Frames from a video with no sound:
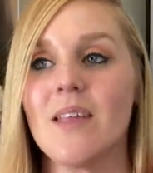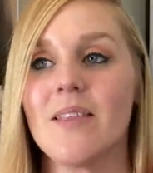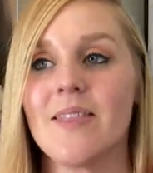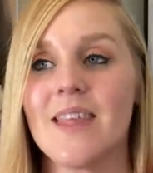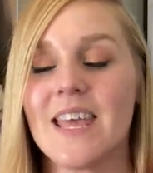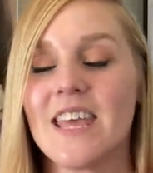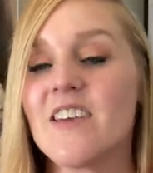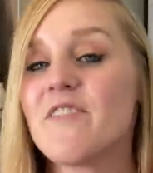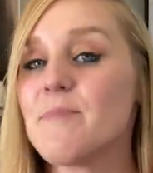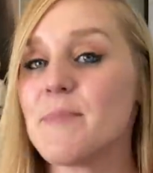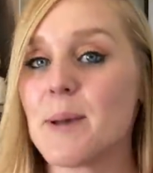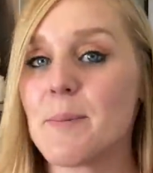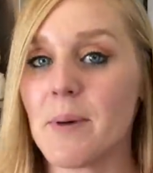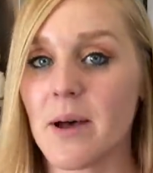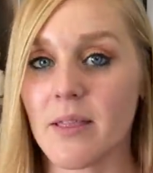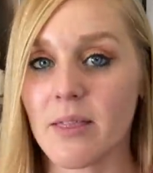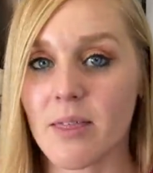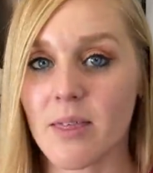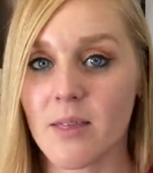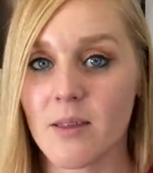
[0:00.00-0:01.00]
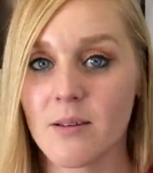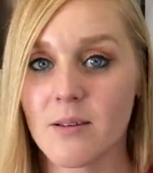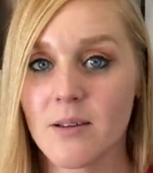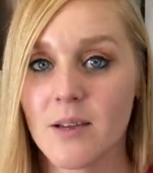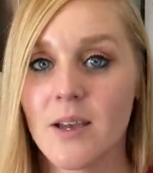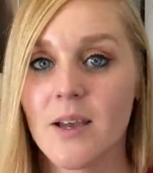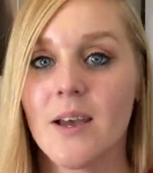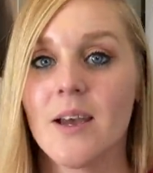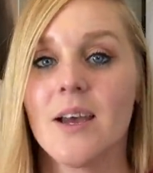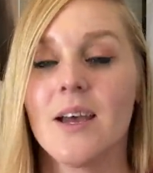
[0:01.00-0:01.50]
They give me a month
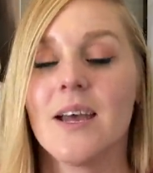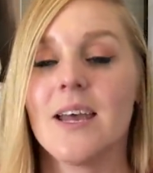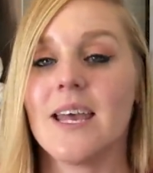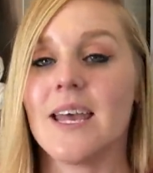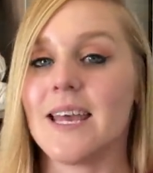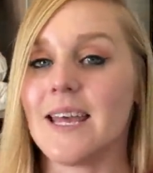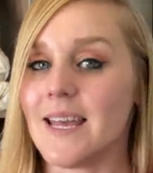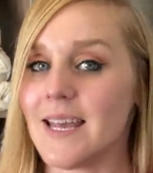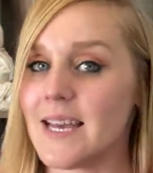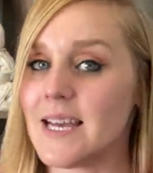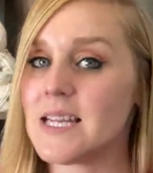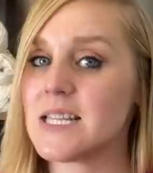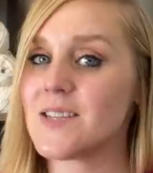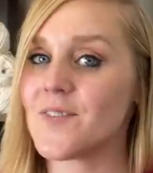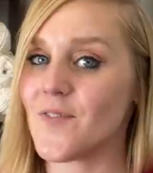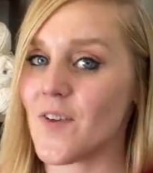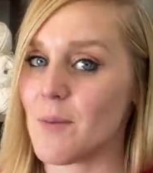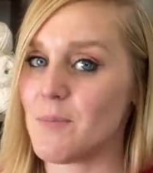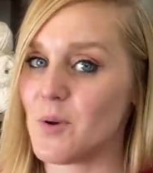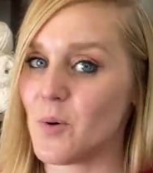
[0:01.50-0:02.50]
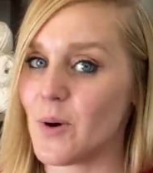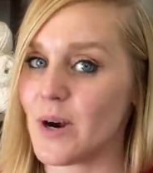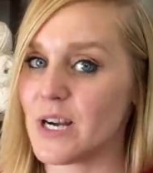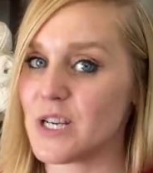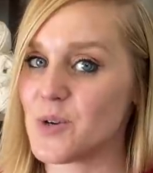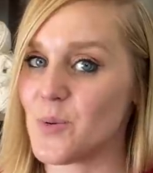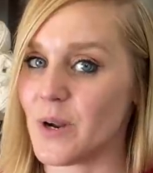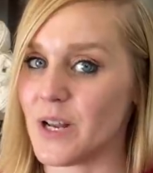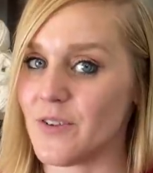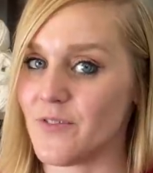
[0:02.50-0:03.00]
it ends February
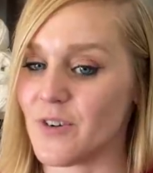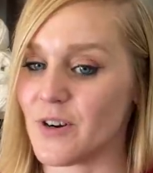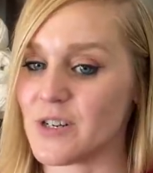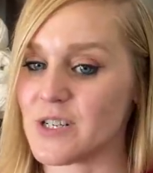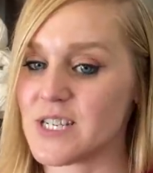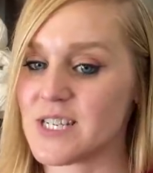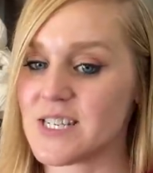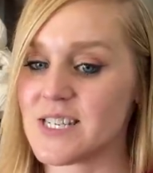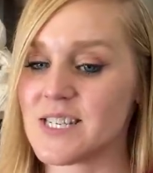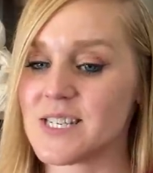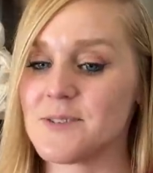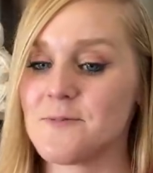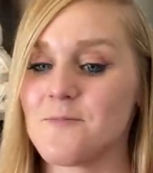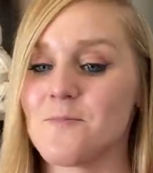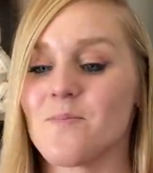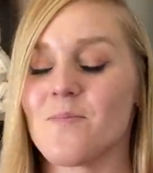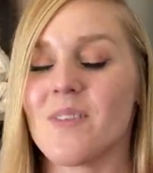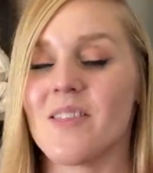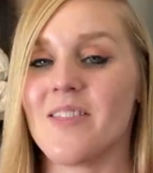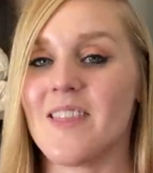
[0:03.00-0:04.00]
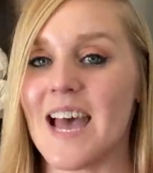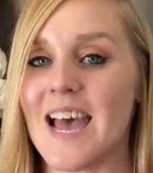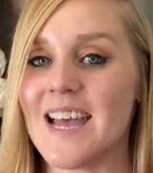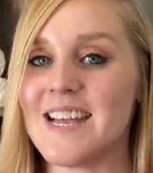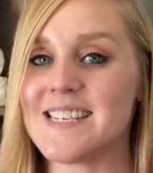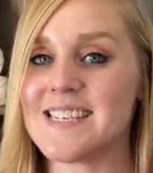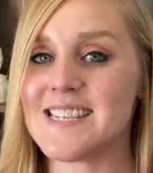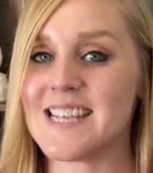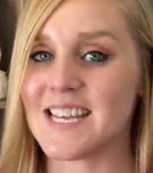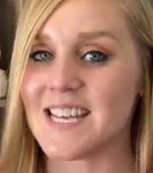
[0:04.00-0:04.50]
21st.
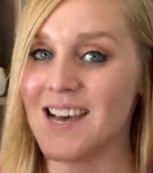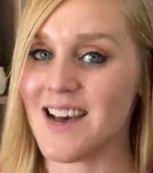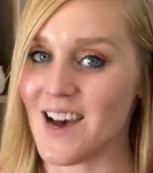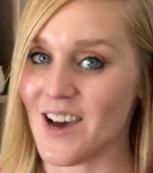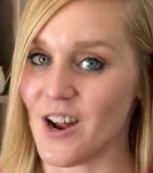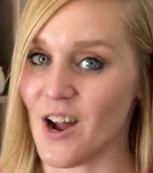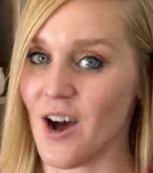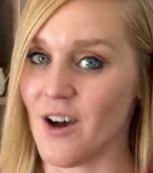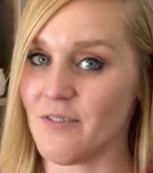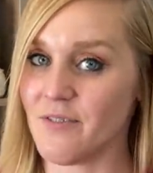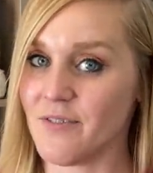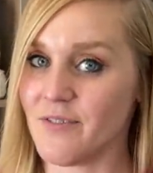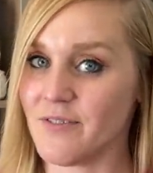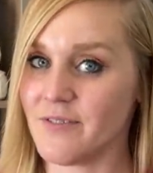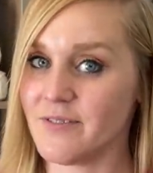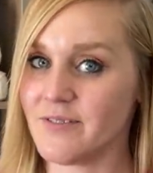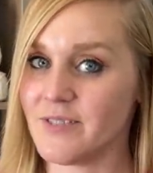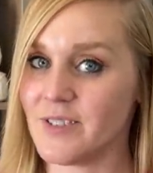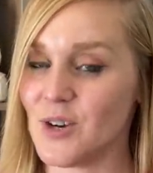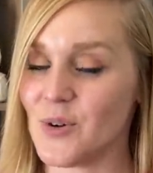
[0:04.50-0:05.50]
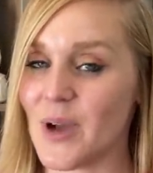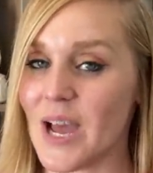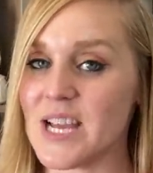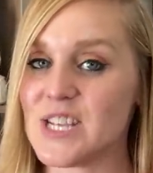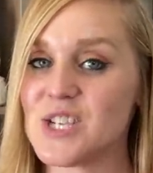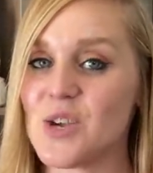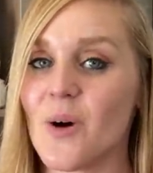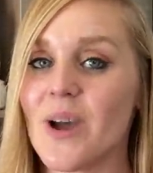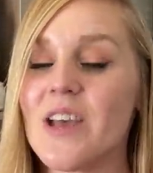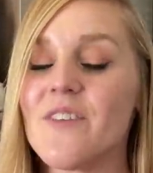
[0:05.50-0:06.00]
That is the cutoff.
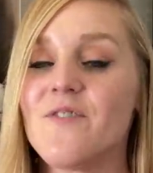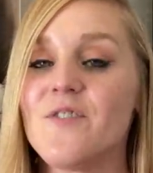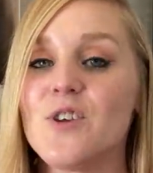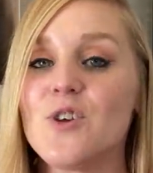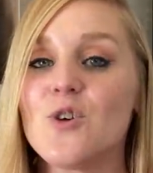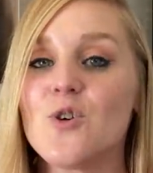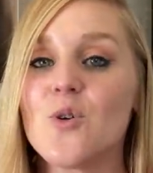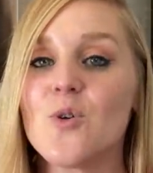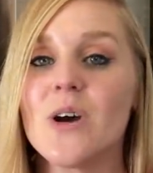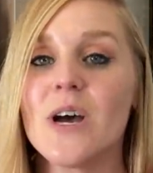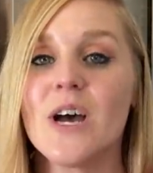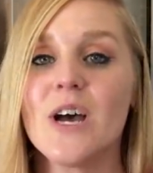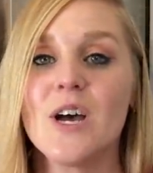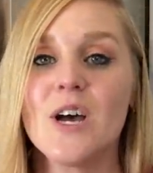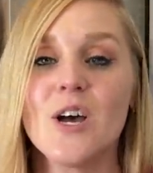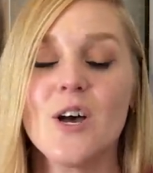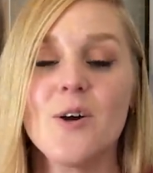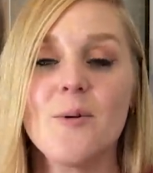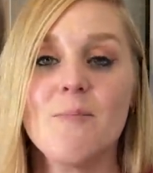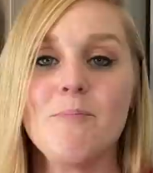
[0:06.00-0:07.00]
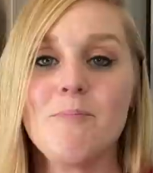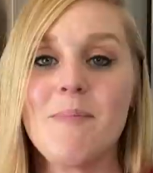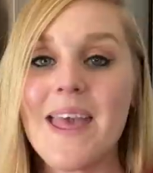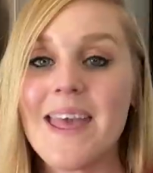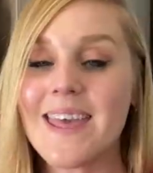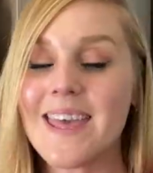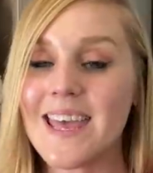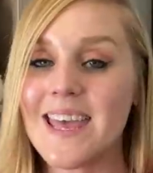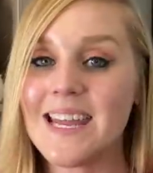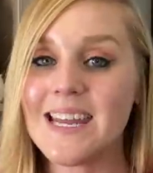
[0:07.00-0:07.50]
Okay, so if you
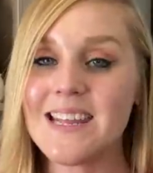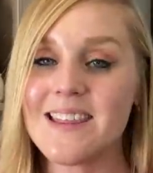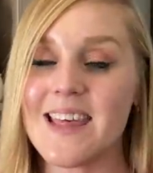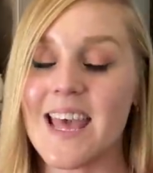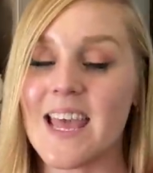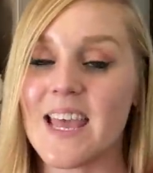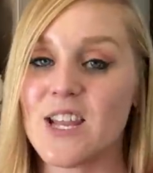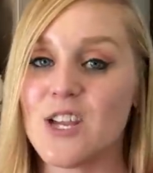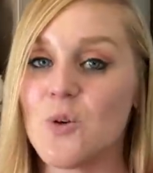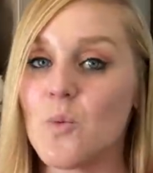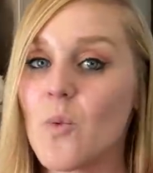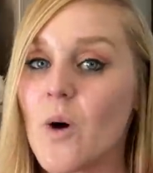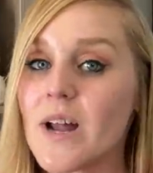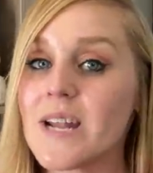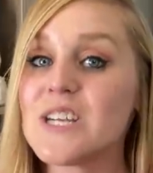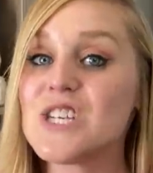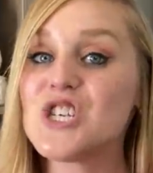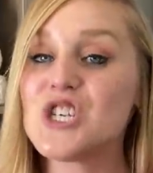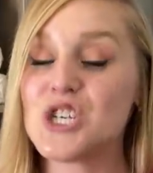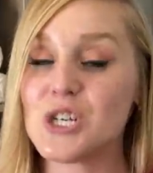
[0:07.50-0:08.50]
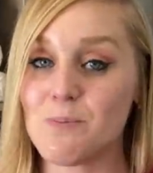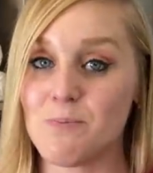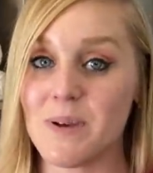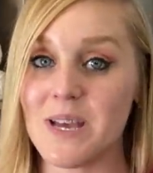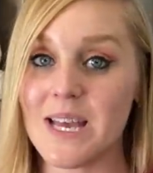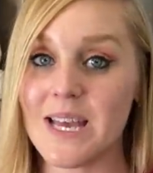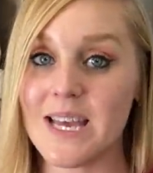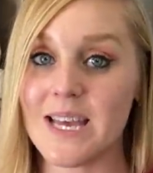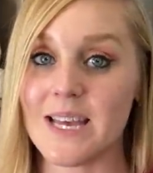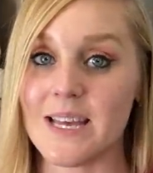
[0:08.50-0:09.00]
make anything and you want to ship
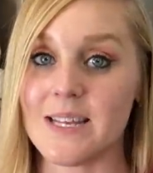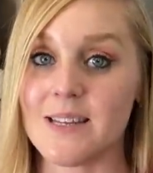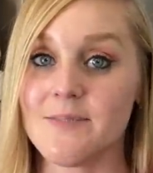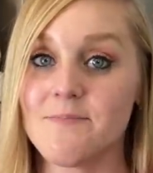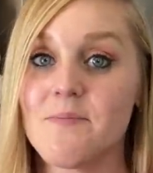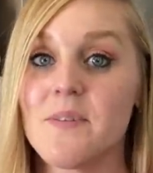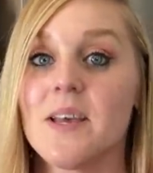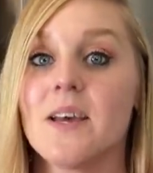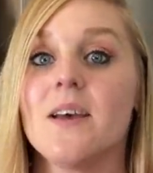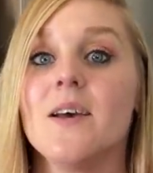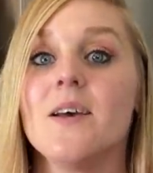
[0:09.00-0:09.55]
it in,